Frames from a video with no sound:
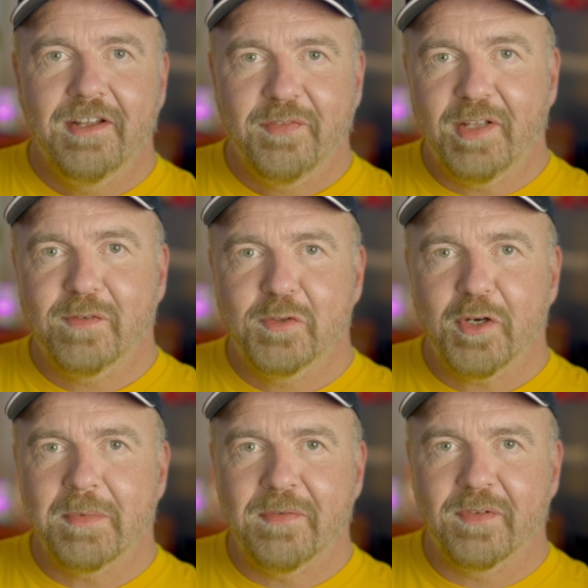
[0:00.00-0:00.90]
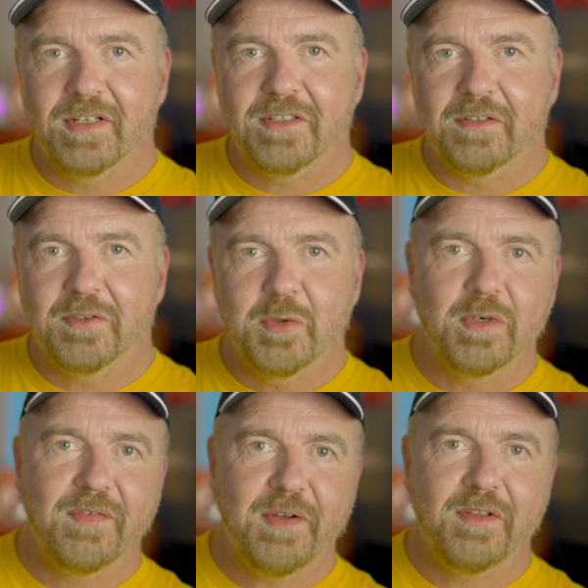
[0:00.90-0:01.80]
Thanks for joining me for this little tour
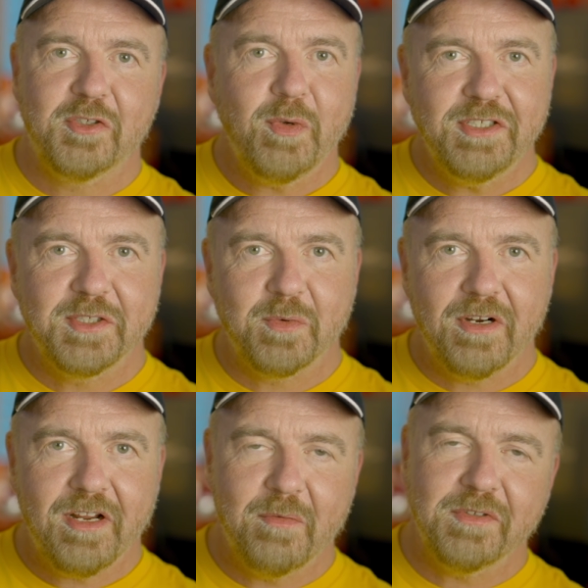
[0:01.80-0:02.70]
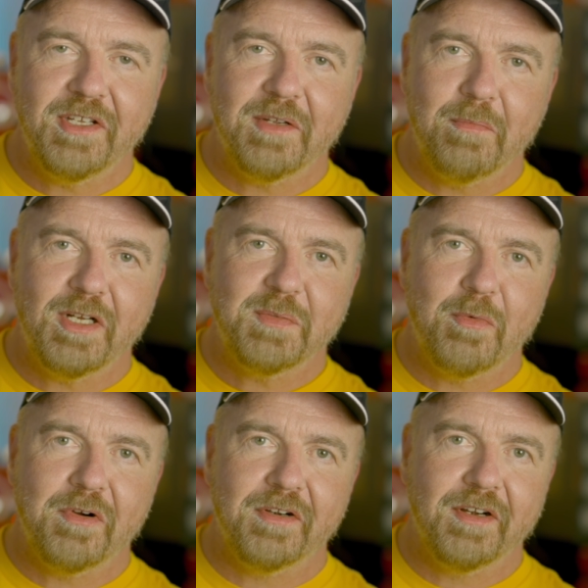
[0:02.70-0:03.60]
of how the switches work. We'll take much more